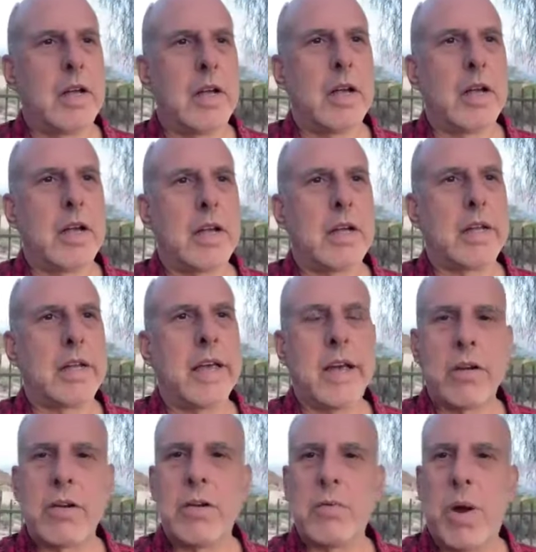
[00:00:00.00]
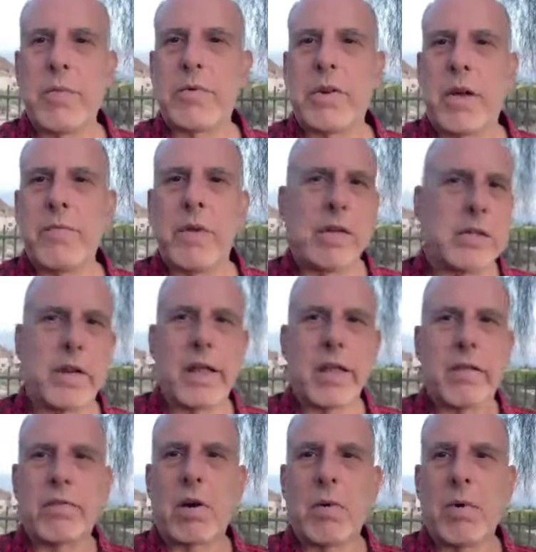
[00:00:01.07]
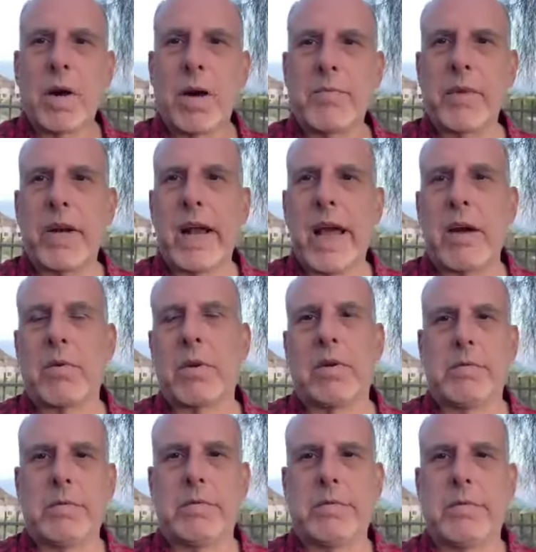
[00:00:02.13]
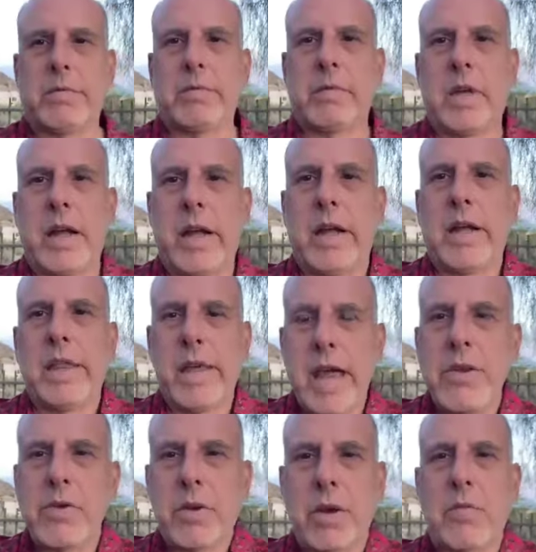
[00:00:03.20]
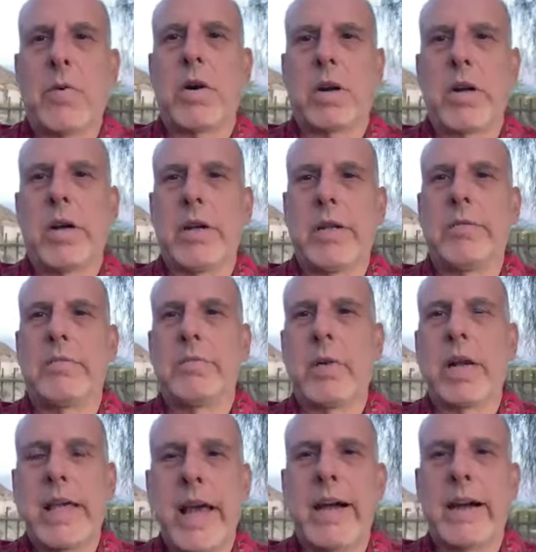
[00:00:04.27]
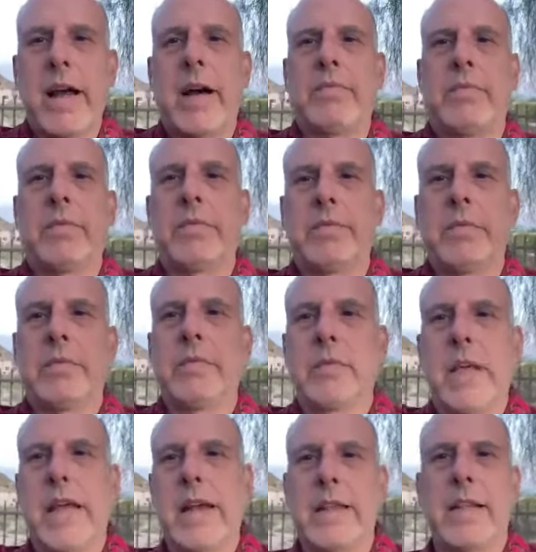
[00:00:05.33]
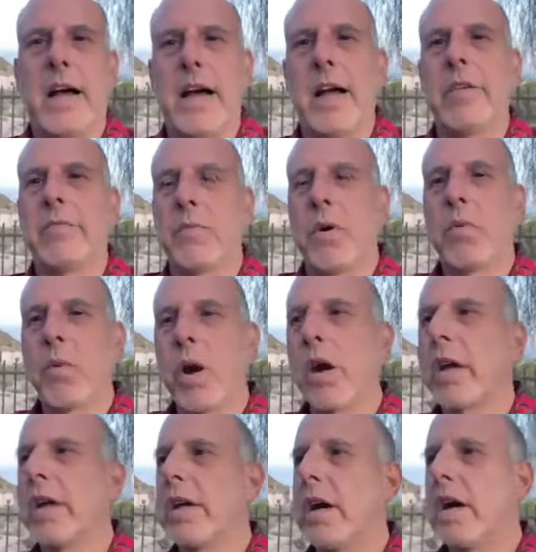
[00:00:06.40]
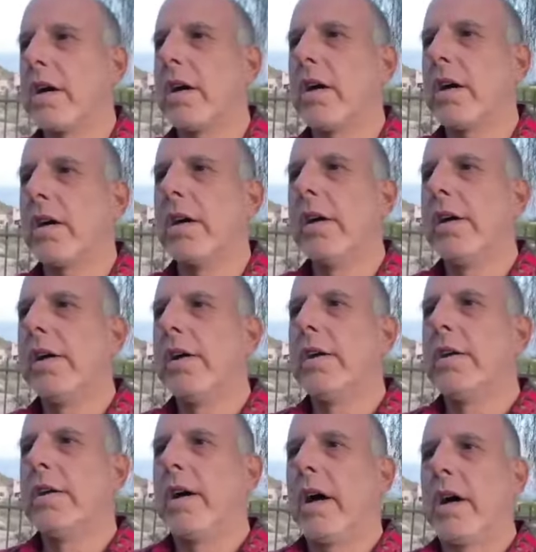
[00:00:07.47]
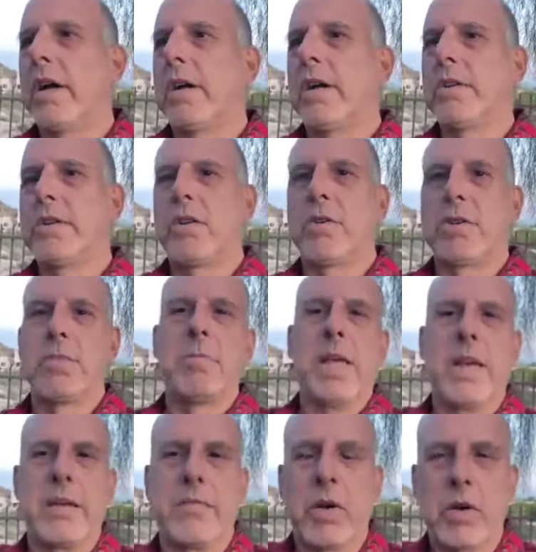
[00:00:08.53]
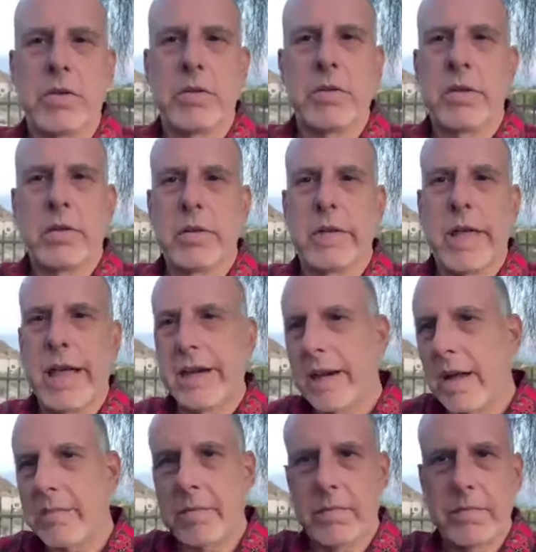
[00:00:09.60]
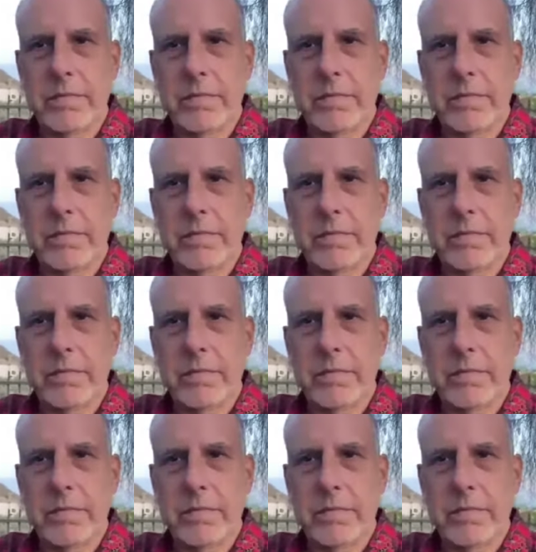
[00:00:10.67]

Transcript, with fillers: Uh, get a good website builder that can throw one up in an hour. Okay, then you can work on it. But get it up, get it live. We're working on our on our social media posts. Get it up.